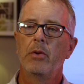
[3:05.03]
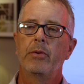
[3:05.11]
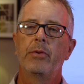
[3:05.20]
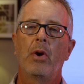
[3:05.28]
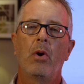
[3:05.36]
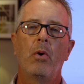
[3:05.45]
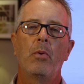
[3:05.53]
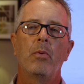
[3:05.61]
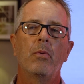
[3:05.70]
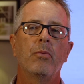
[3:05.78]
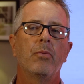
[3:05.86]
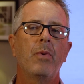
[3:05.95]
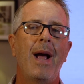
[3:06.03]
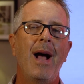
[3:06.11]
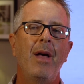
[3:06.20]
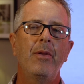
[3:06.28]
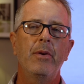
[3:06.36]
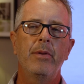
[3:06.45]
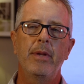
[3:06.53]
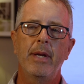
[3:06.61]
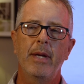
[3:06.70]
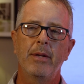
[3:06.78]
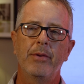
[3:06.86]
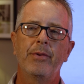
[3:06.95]
So rather
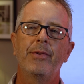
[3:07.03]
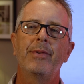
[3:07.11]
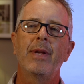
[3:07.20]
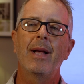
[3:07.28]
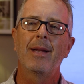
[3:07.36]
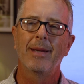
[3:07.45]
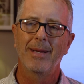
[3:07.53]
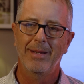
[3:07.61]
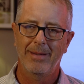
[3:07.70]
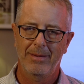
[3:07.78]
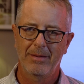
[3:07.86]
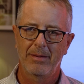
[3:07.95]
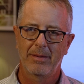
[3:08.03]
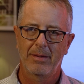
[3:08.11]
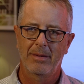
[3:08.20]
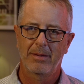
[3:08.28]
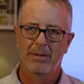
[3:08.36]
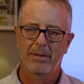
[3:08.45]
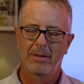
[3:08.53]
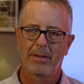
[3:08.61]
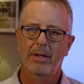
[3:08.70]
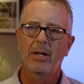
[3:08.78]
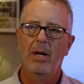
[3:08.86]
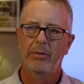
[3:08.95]
than selling
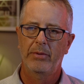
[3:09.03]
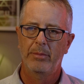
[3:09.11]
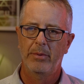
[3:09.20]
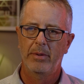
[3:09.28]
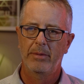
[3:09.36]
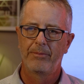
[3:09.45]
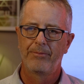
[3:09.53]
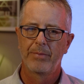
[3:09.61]
the customer,